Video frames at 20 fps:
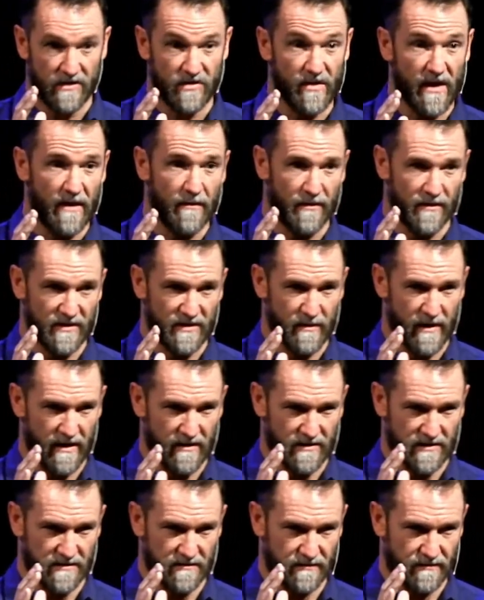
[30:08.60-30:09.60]
Try it with your
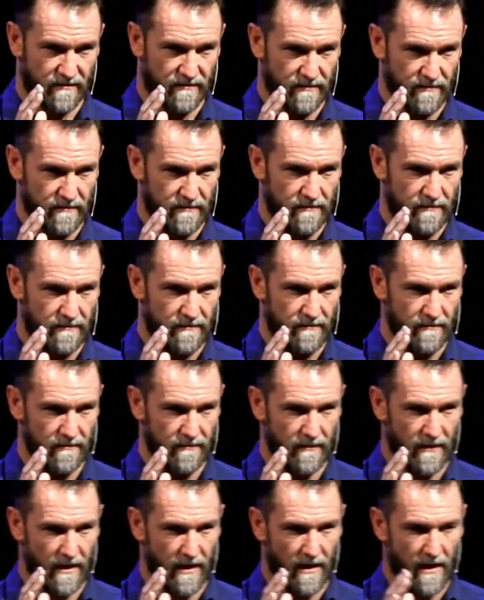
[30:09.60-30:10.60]
spouse.
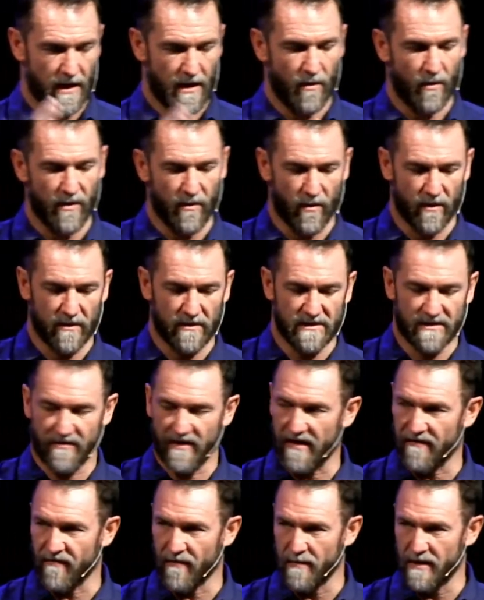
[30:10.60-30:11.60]
What words of
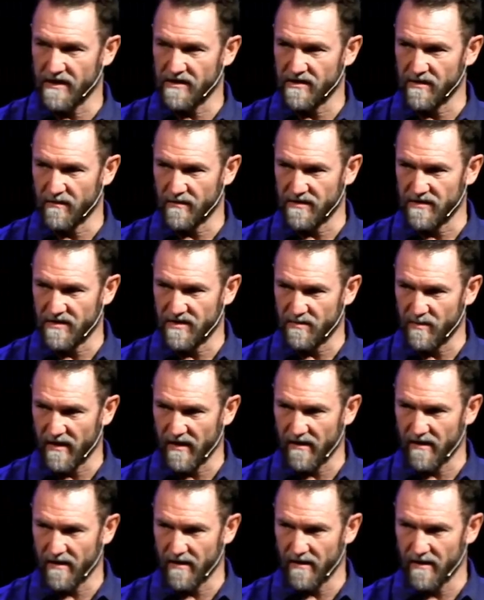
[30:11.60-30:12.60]
affirmation would you
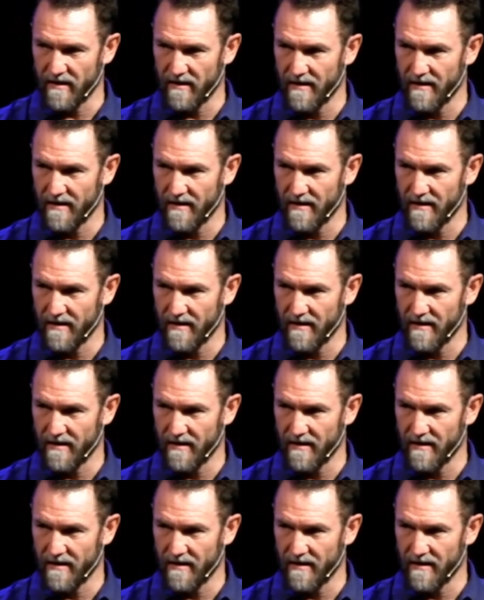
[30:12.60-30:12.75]
speak?